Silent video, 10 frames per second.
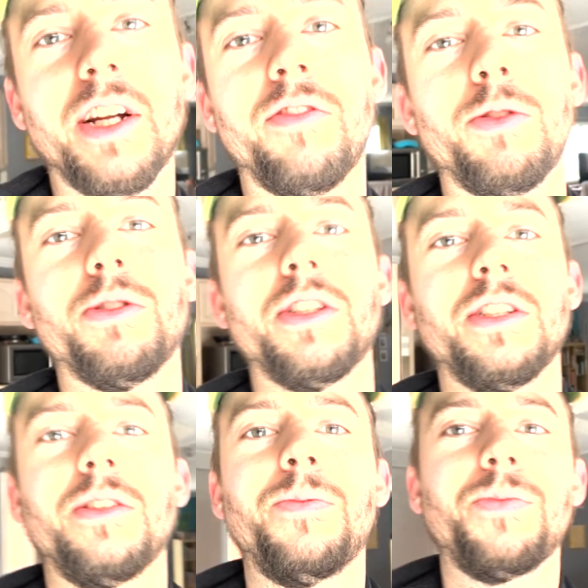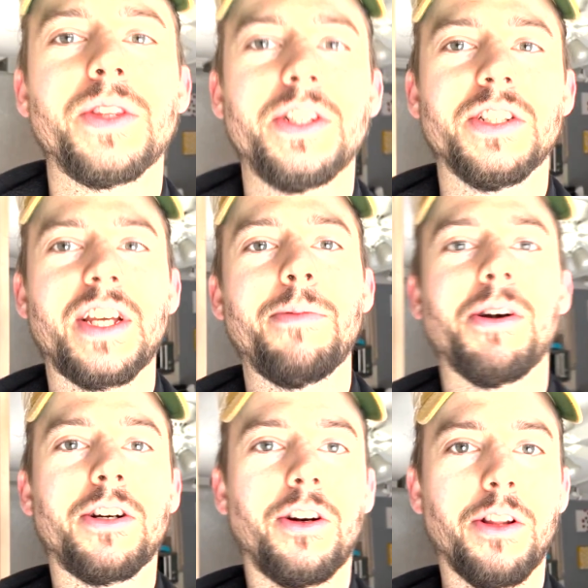everyone. Just gave my
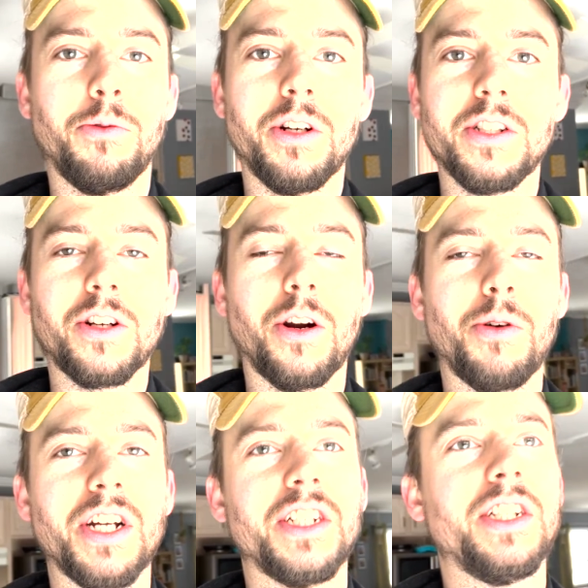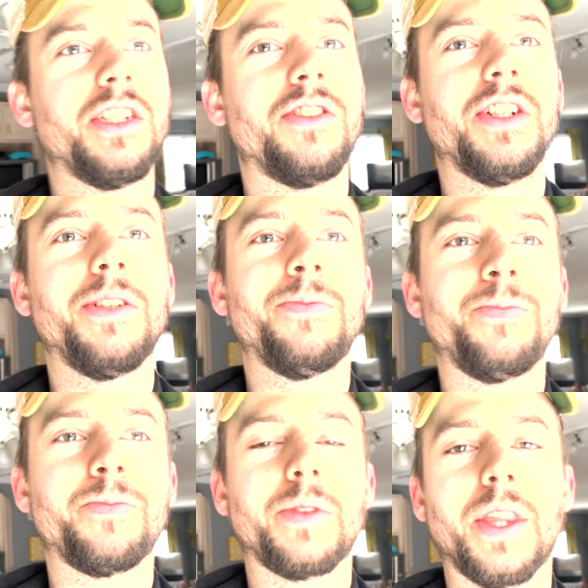car the worst car wash in history.
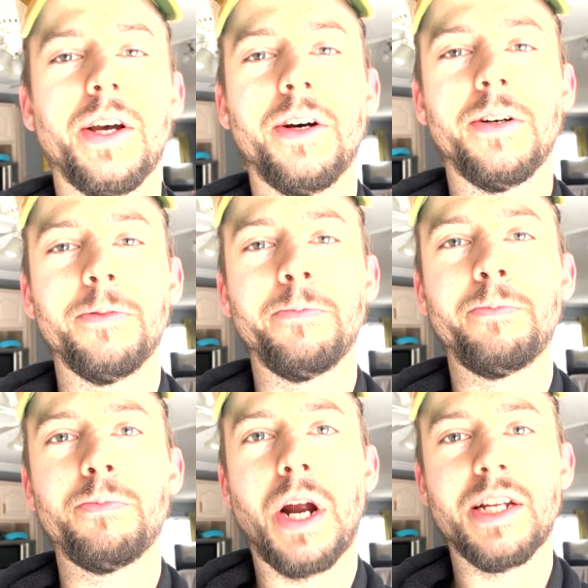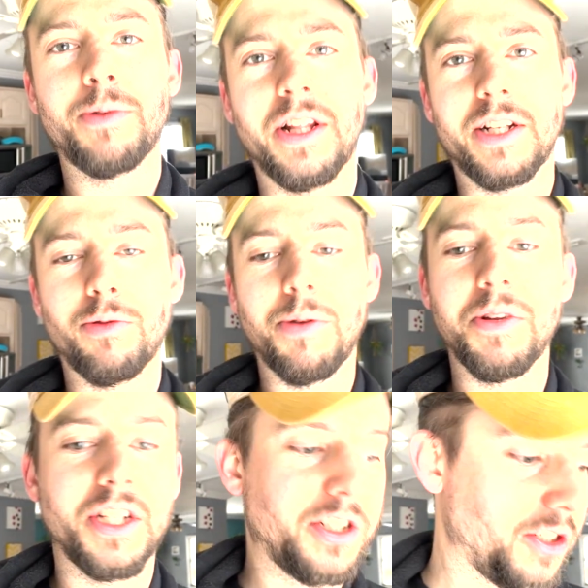Um, probably spent like 20
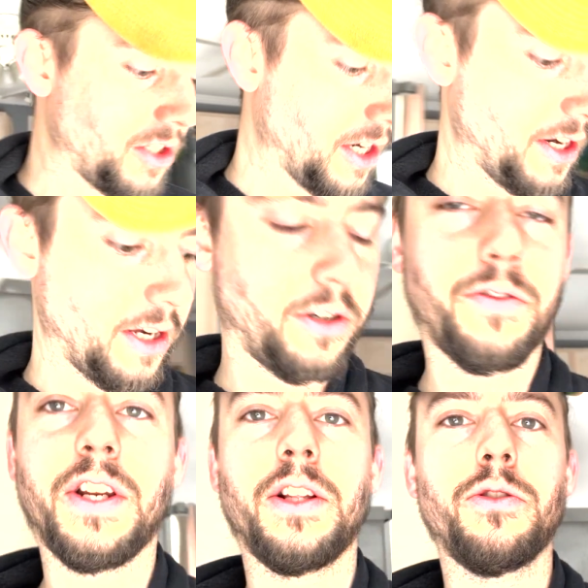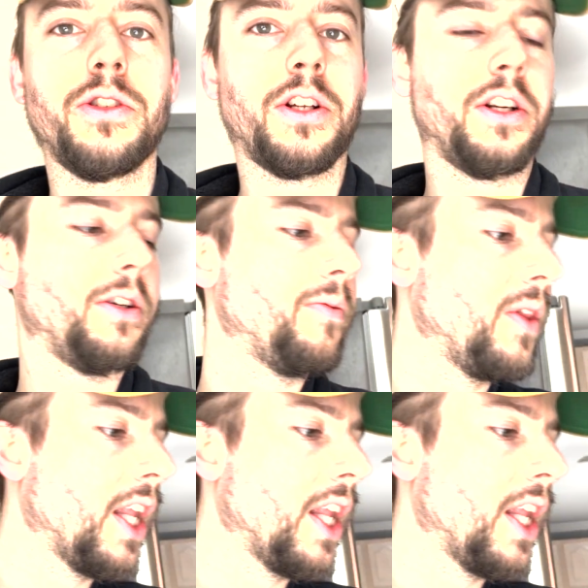minutes just trying to knock off any loose dirt.